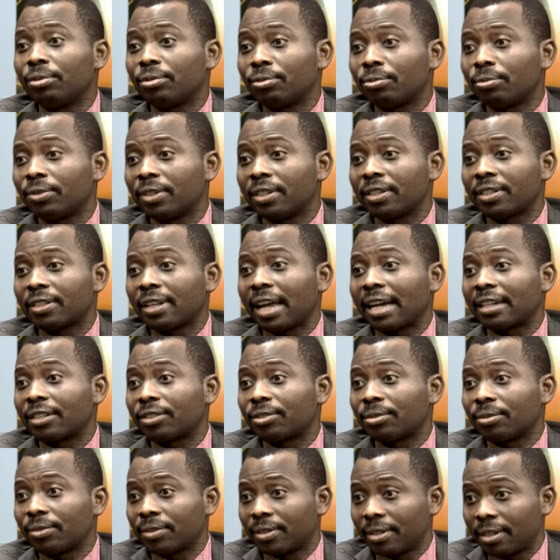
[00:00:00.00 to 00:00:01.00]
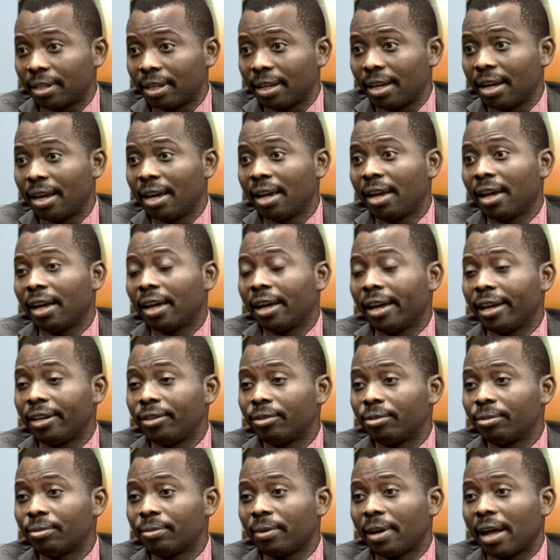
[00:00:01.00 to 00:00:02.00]
those to who keep decide them to in. stay, you
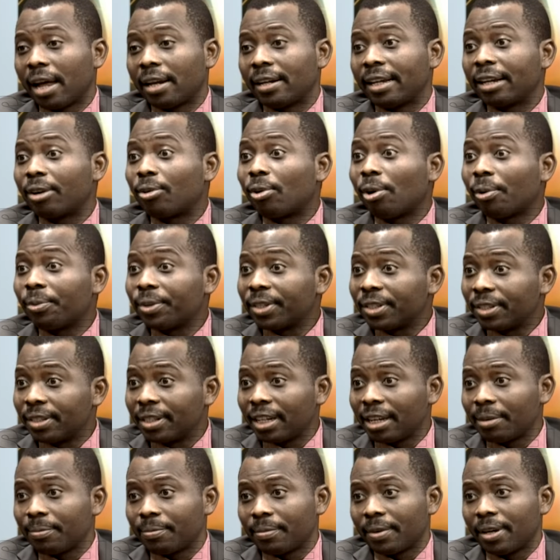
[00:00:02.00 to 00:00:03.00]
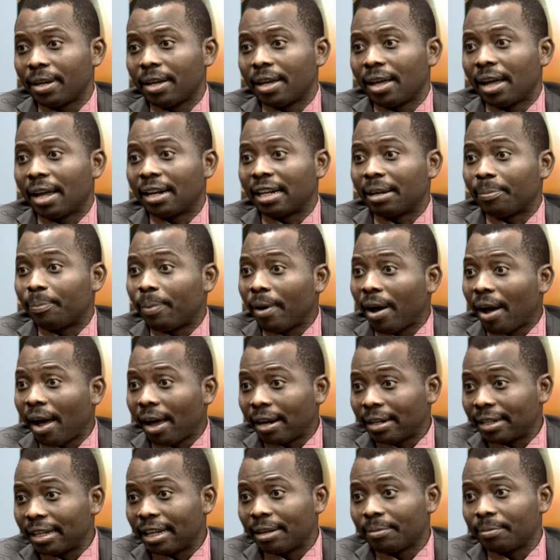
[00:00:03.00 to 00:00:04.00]
know, and encourage them and
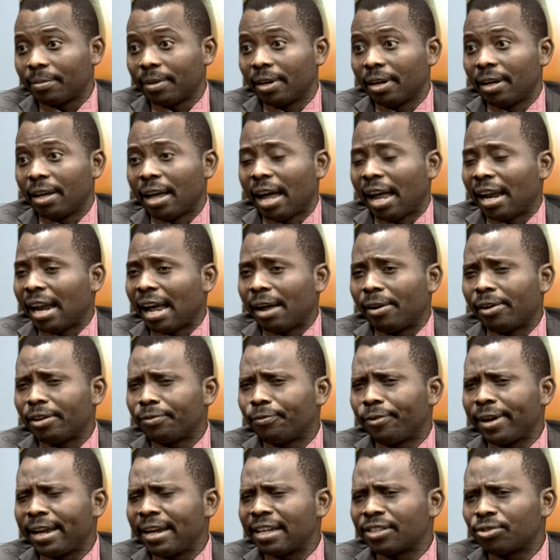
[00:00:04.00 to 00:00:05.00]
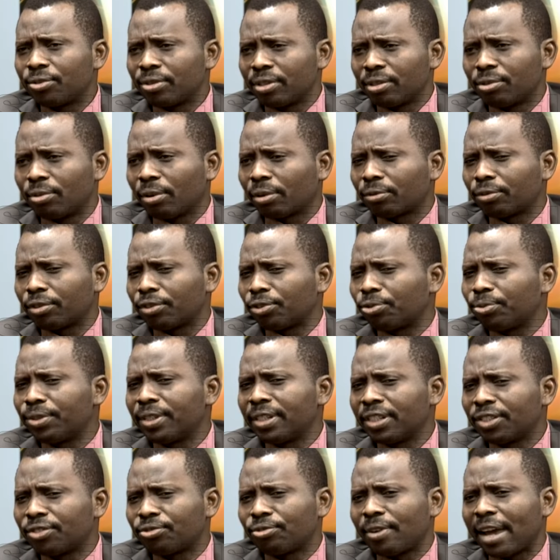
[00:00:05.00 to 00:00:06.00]
empower them. And in fairness to the doctors,
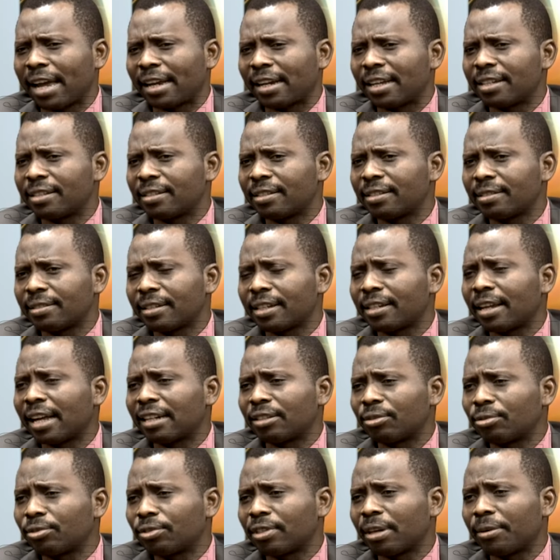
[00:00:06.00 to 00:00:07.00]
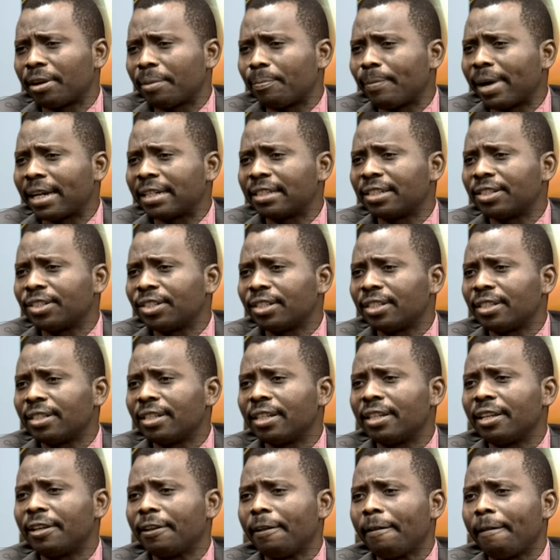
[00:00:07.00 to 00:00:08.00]
during this strike, they insisted that those that were managing
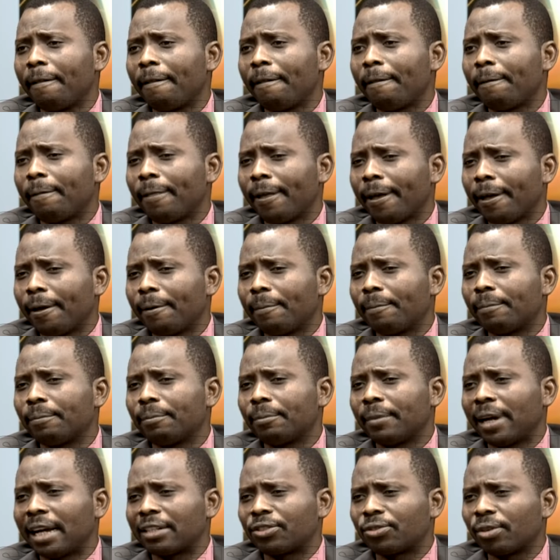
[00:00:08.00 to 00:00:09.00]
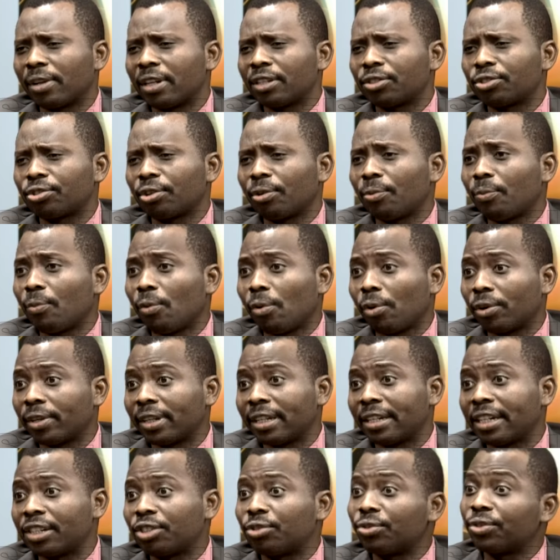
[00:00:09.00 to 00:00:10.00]
the um, isolation ward,
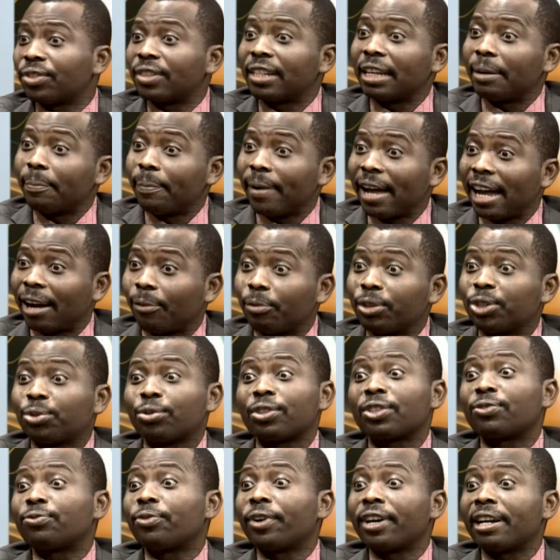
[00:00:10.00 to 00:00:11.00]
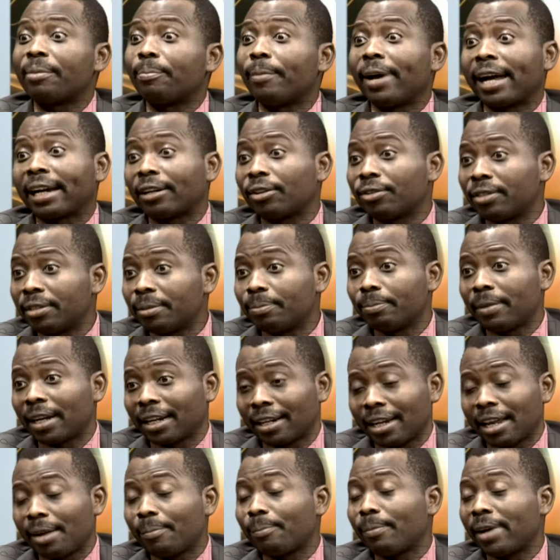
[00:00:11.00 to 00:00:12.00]
that they should stay, stay back, which was back. very magnanimous.
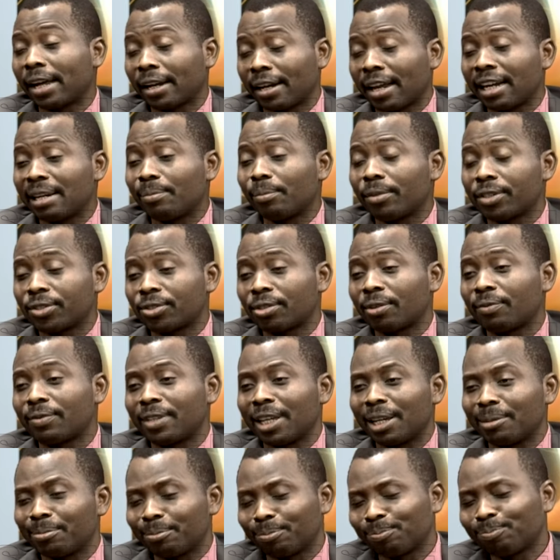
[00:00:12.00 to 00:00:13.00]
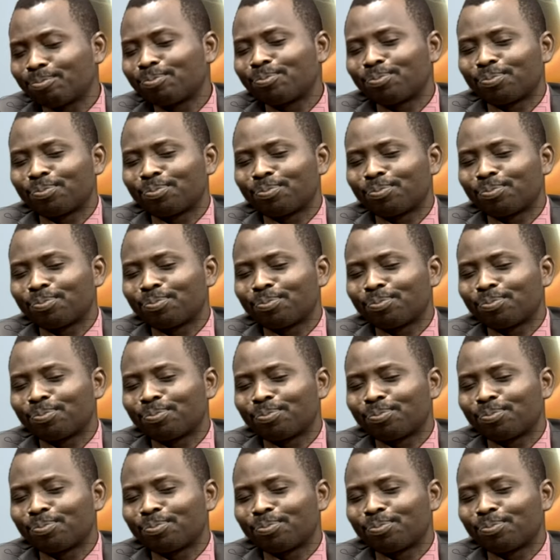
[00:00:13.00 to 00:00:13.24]
Magna On that note,